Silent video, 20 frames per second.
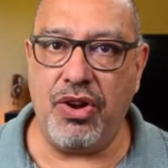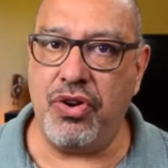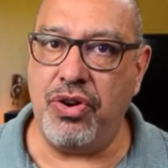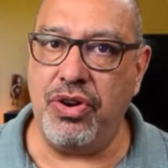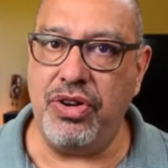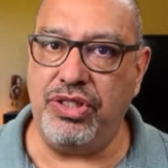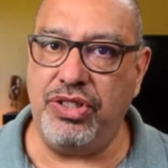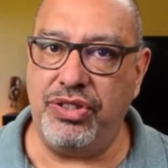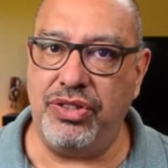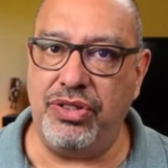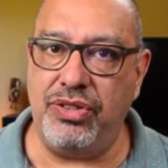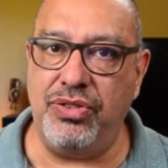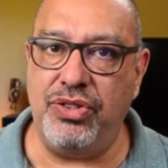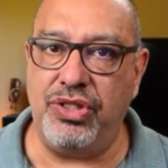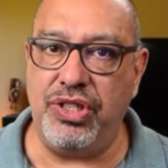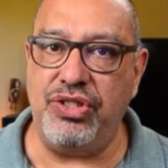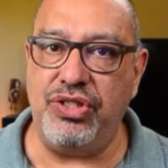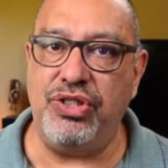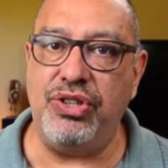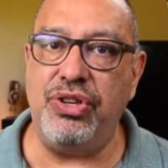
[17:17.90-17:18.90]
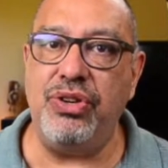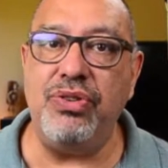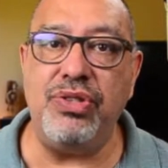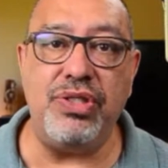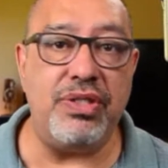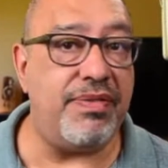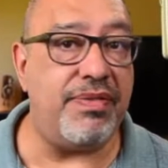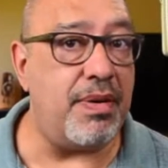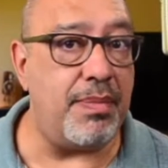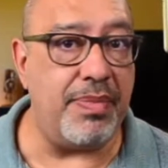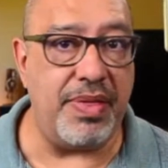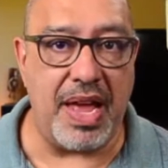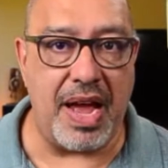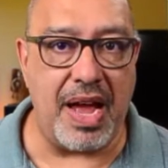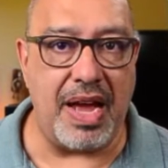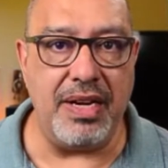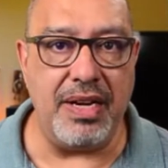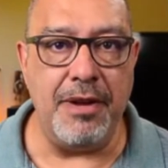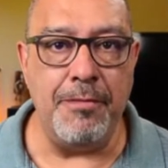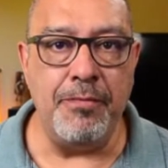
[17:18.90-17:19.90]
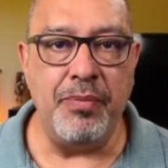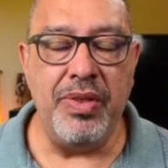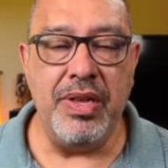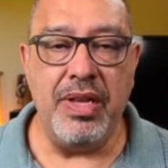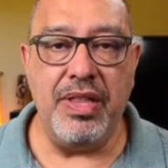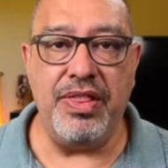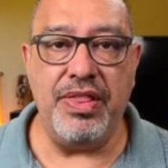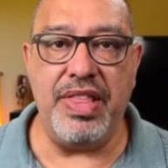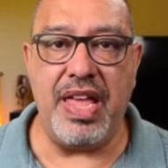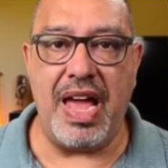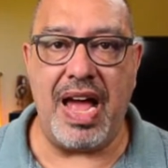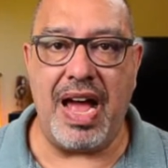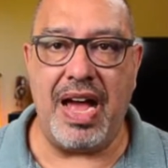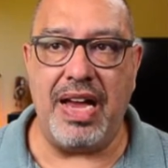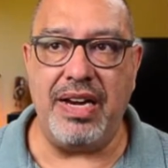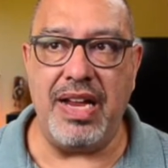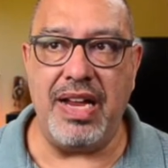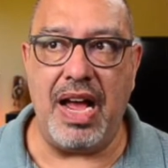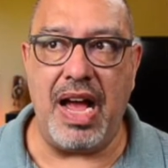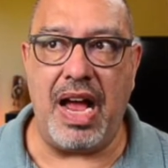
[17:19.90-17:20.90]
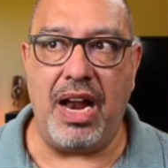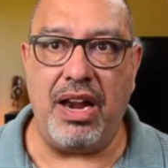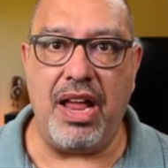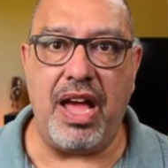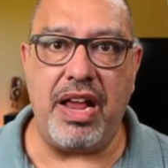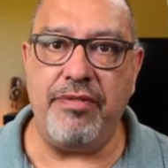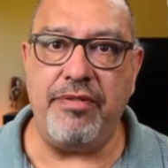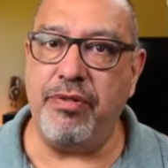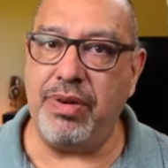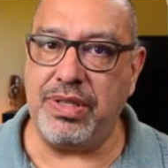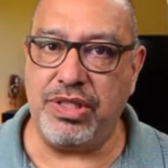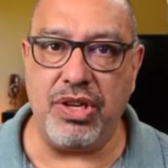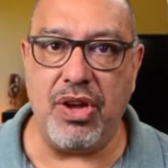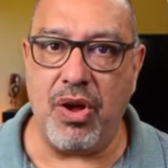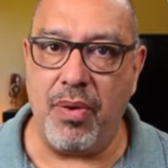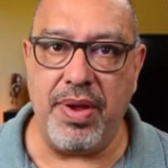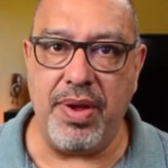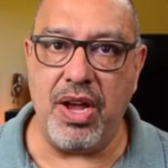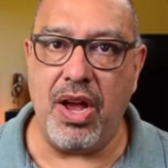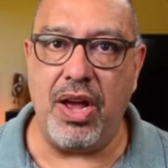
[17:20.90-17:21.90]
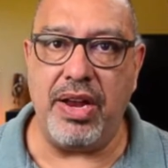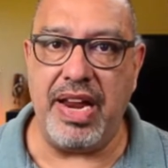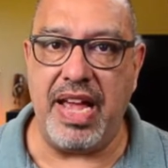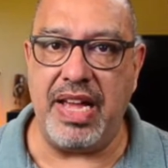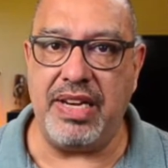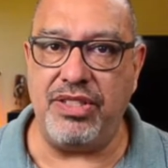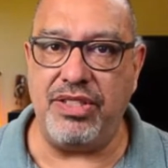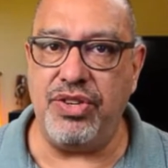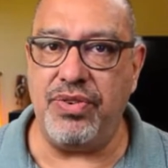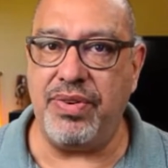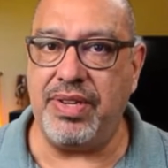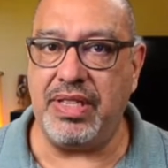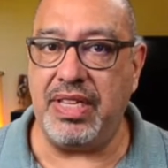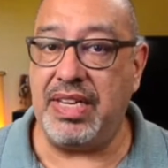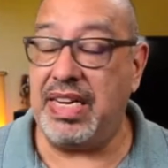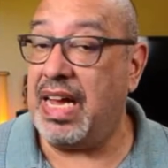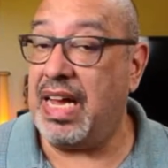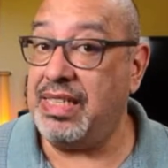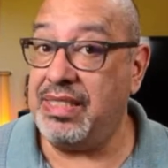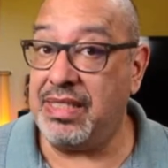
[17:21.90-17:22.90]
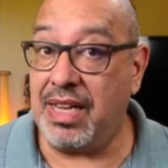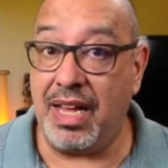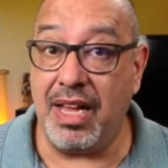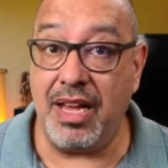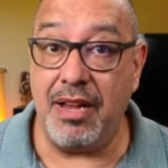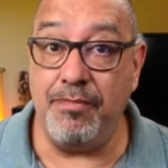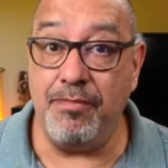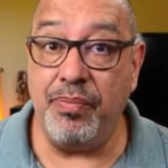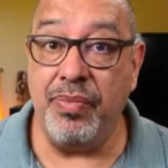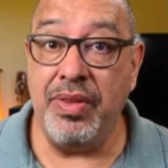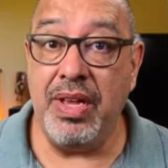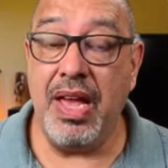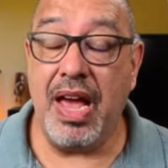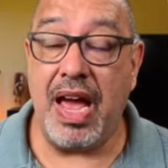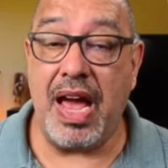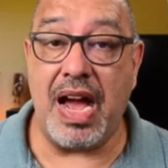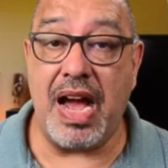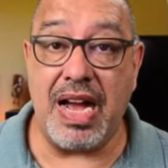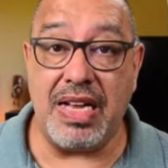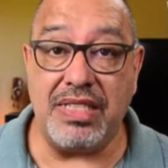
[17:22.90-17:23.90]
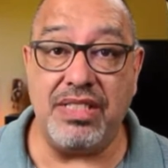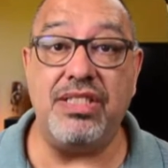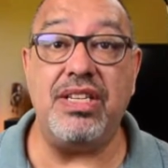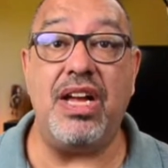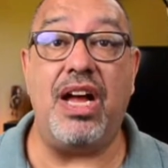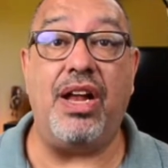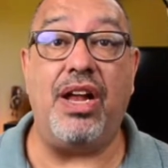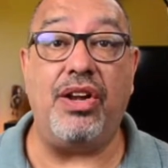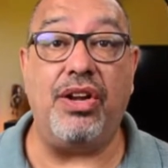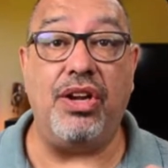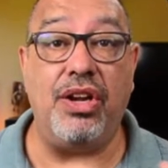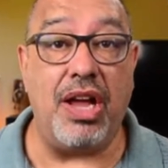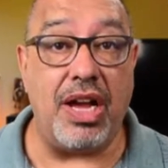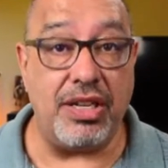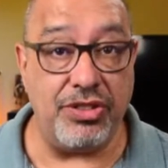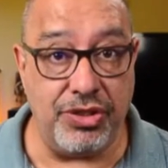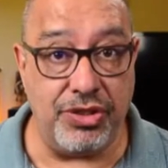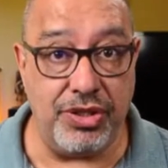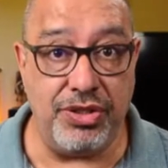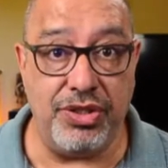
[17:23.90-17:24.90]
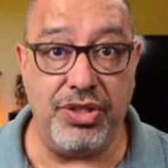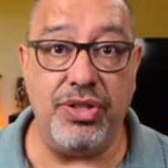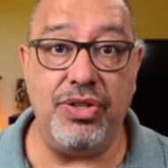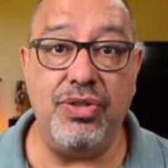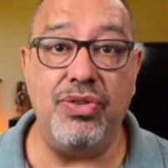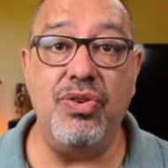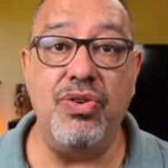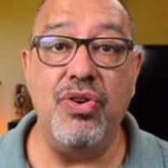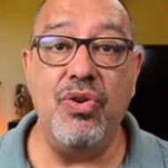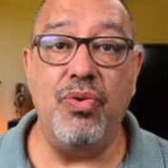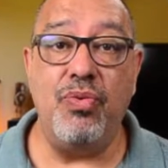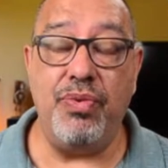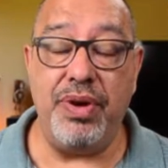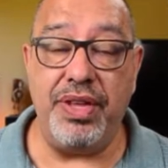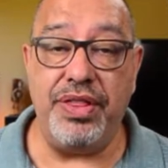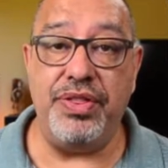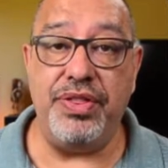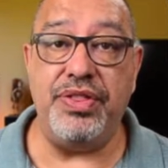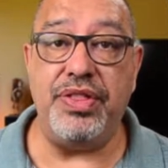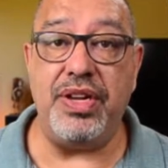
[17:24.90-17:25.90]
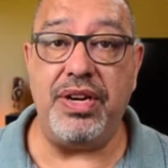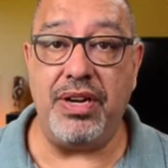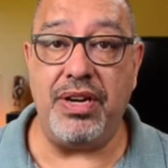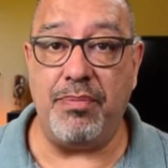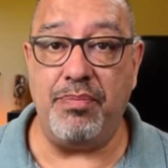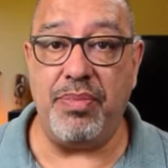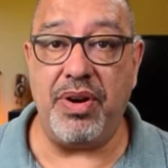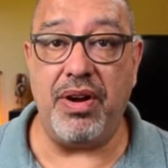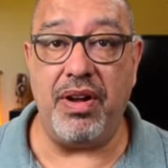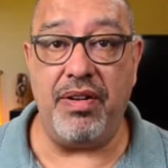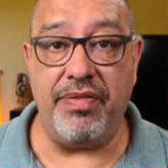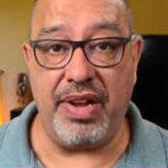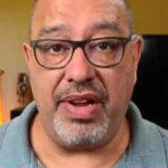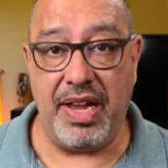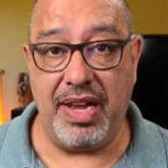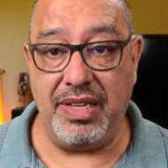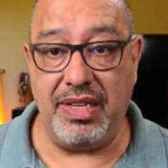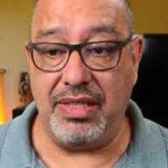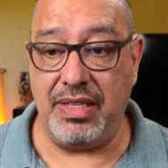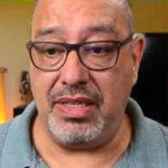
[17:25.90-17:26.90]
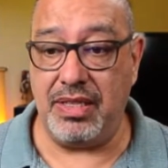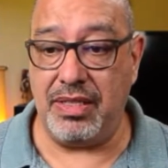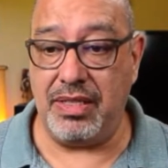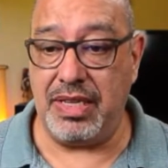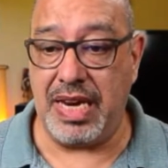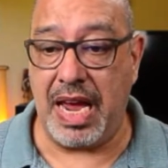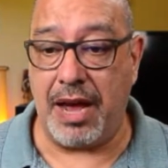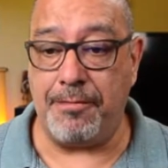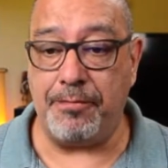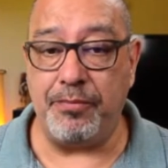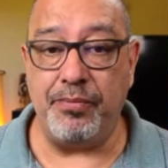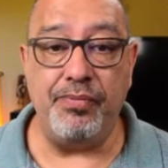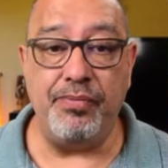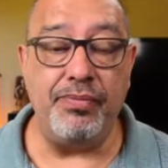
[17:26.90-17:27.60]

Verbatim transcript: could deduce from that that a lot of what's going on during the nighttime has a lot to do with the number of cases. Now,